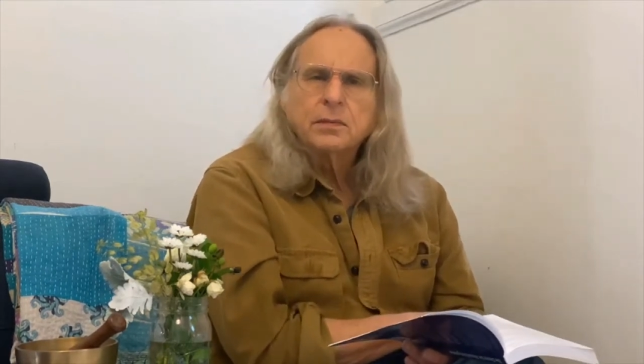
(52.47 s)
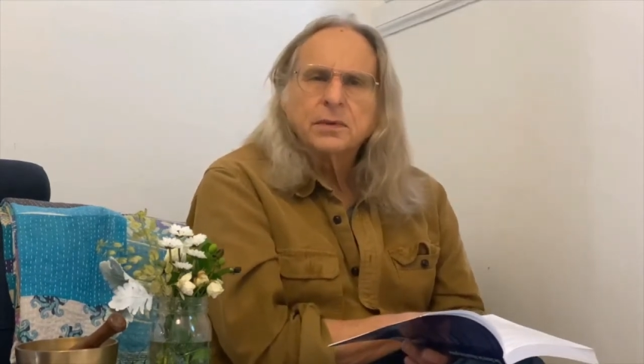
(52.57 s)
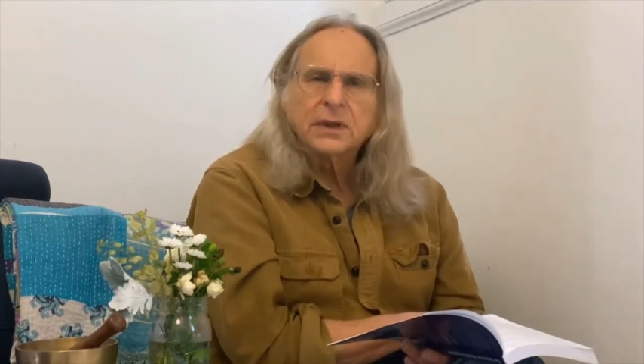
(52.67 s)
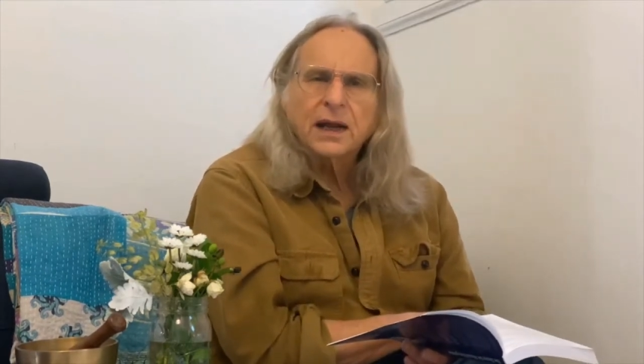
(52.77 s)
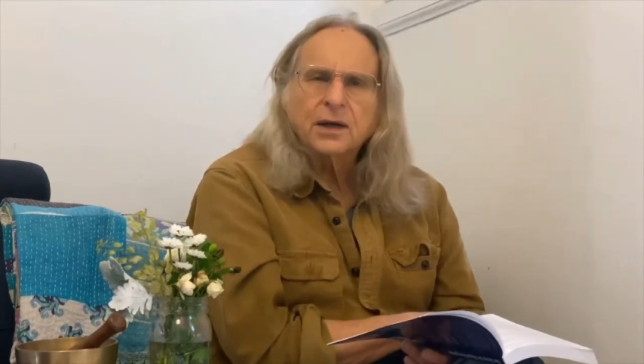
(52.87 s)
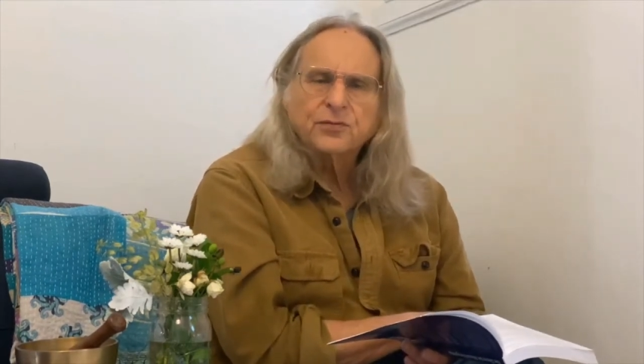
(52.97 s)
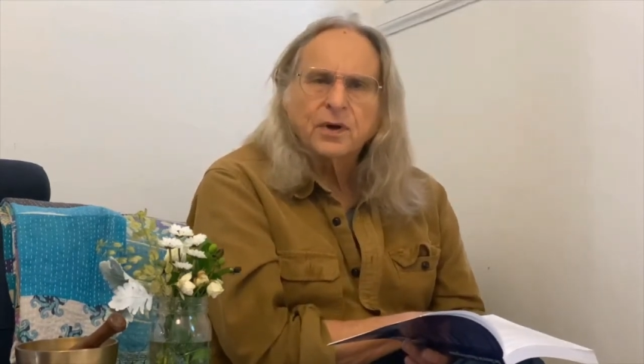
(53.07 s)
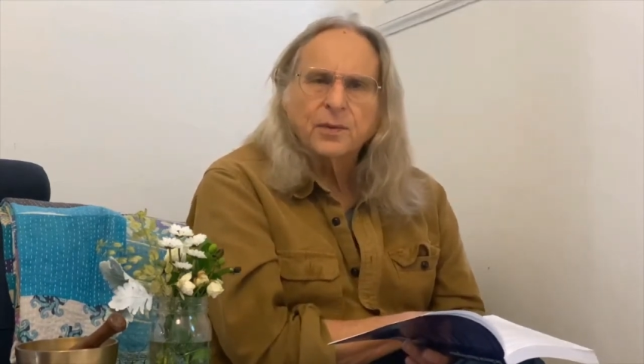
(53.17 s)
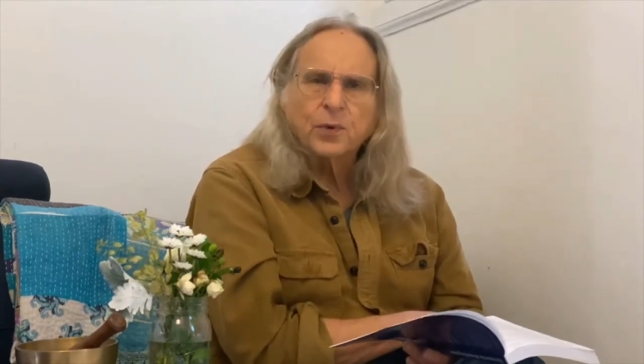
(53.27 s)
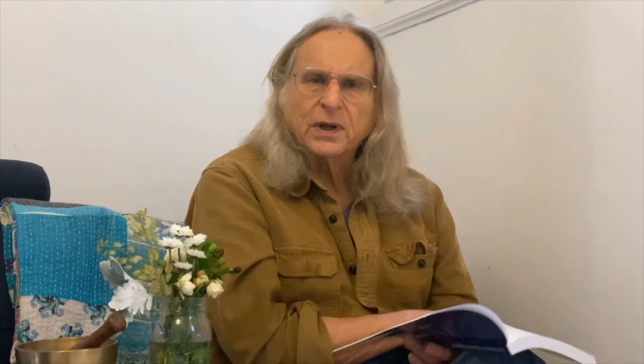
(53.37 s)
Donald
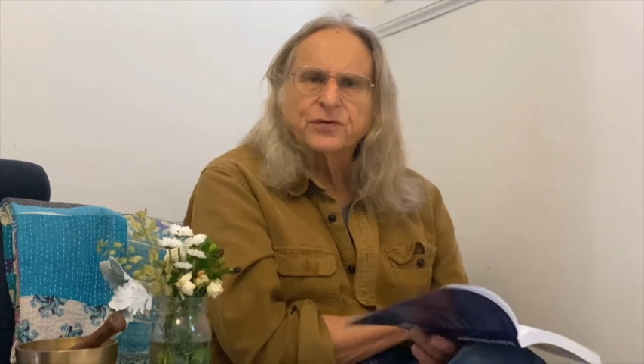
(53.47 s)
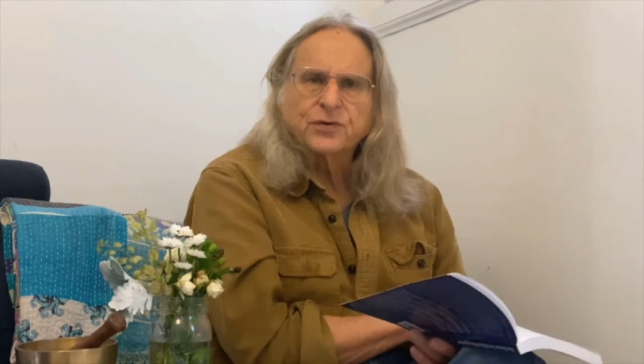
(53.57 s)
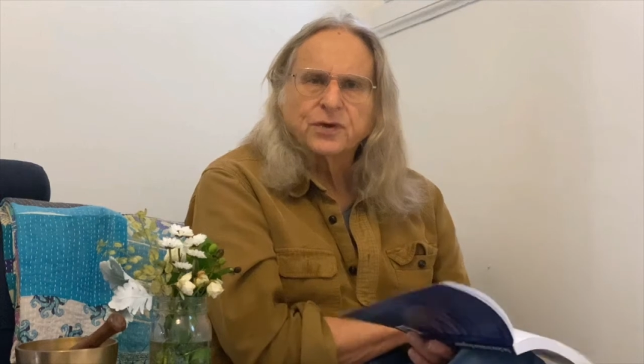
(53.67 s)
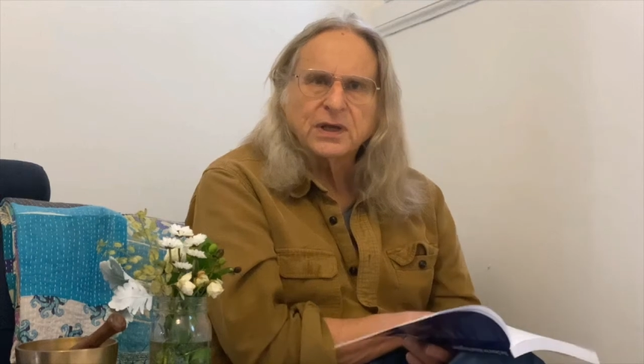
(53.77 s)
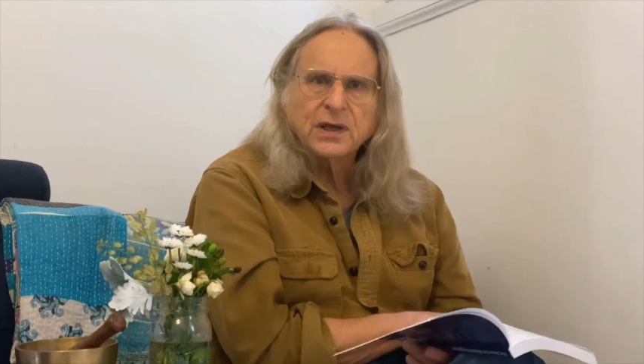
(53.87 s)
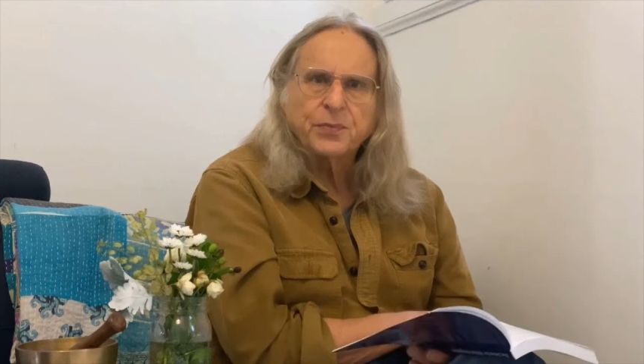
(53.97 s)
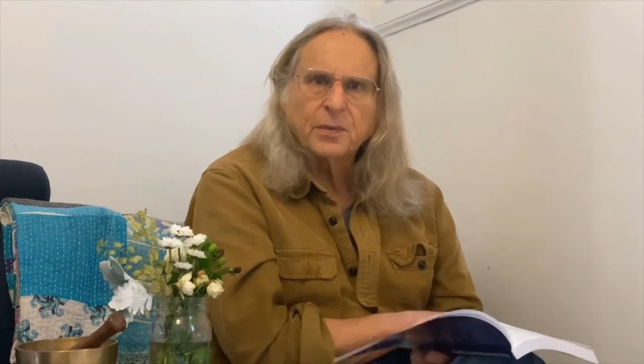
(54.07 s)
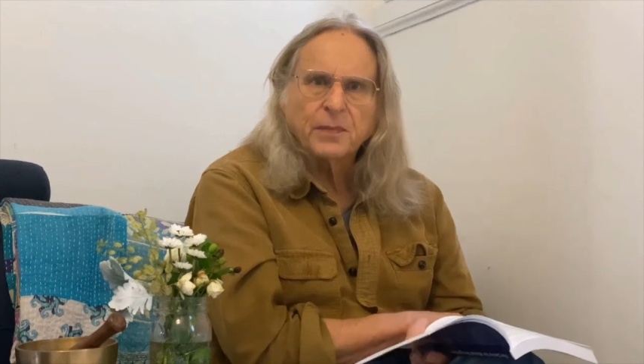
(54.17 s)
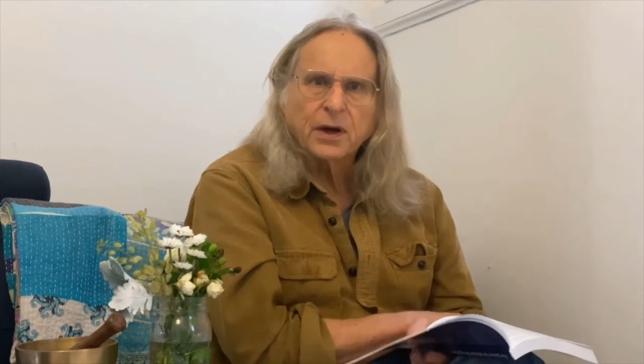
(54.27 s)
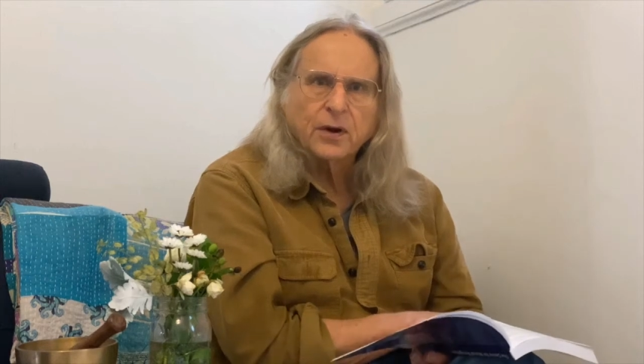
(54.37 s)
Trump wants to keep
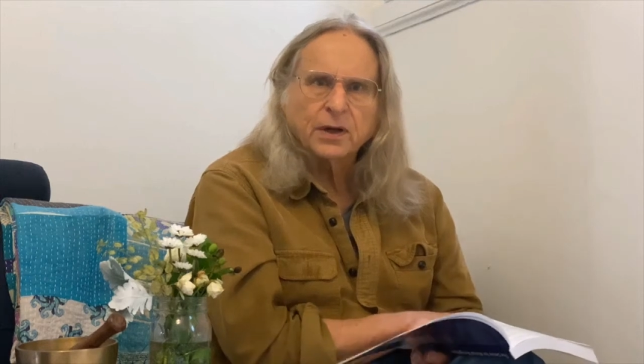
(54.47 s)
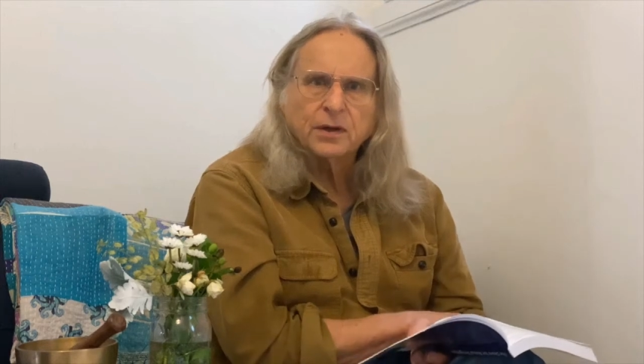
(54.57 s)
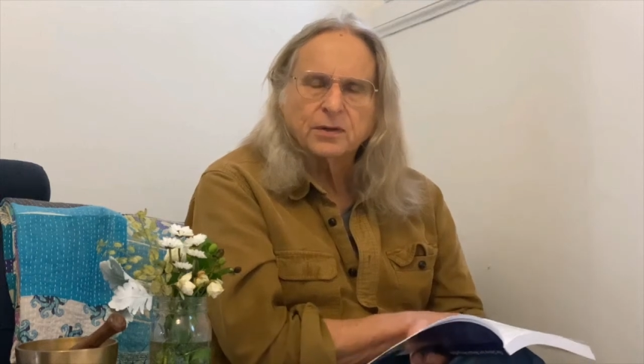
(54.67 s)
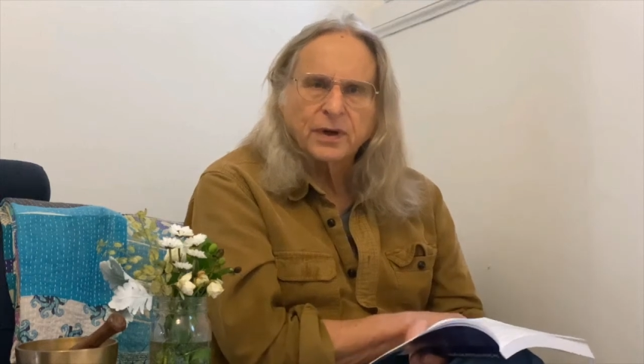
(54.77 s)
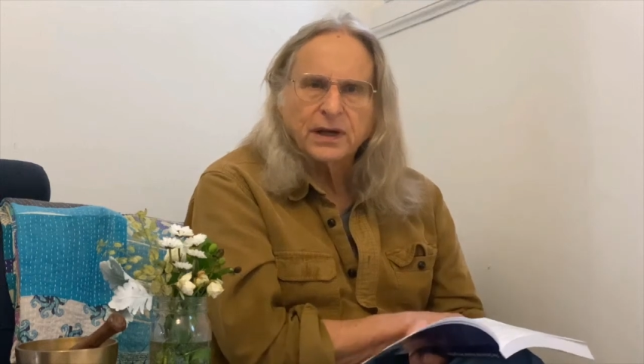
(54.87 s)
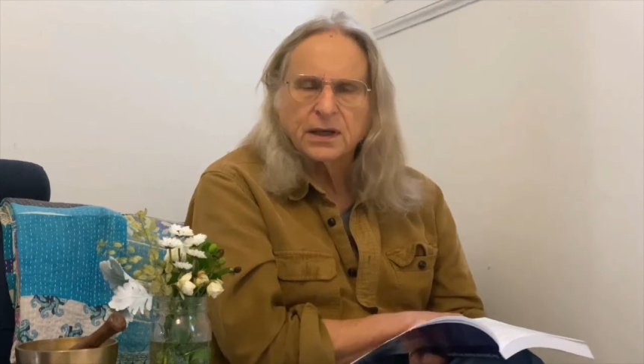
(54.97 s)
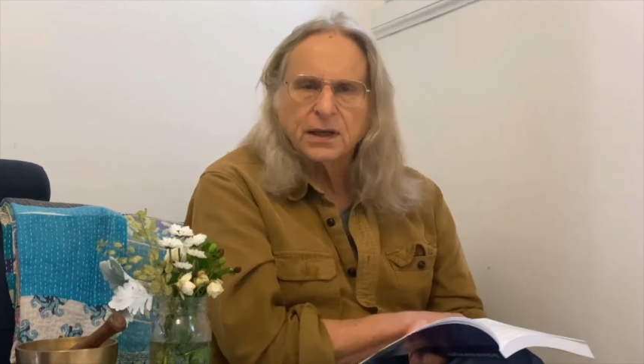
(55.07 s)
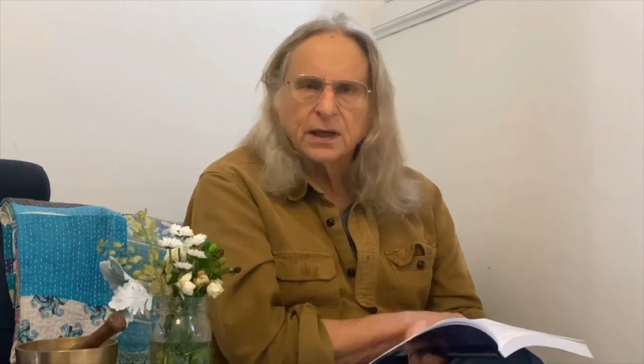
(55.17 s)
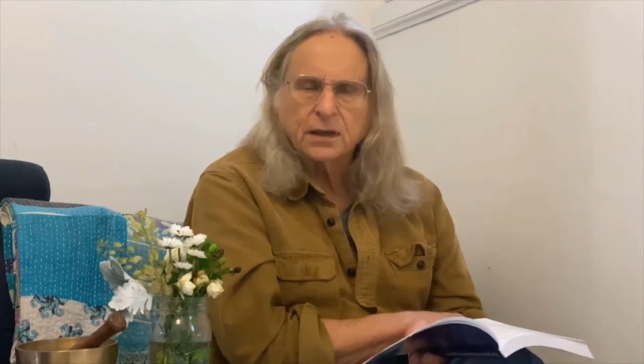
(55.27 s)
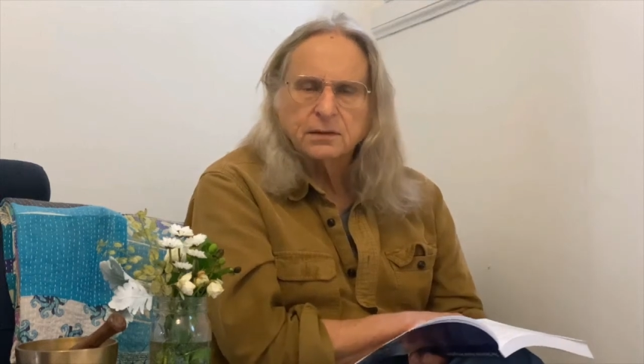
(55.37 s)
America great
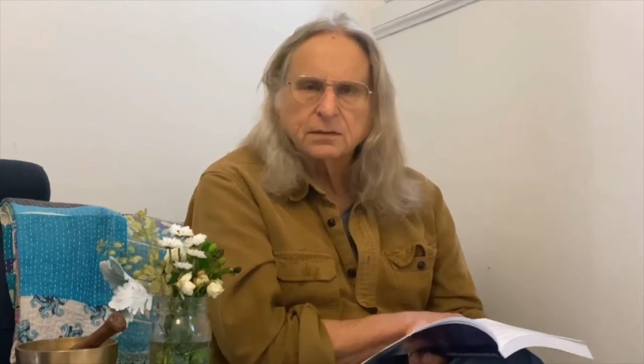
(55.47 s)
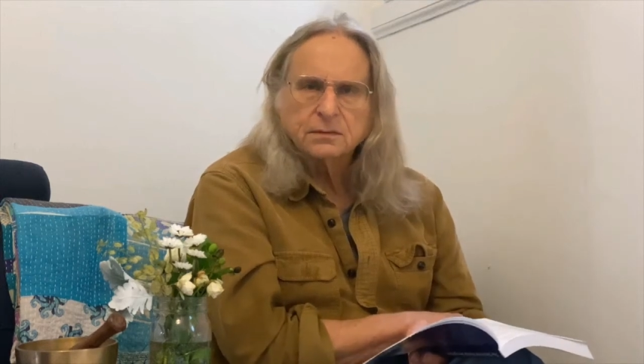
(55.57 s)
again.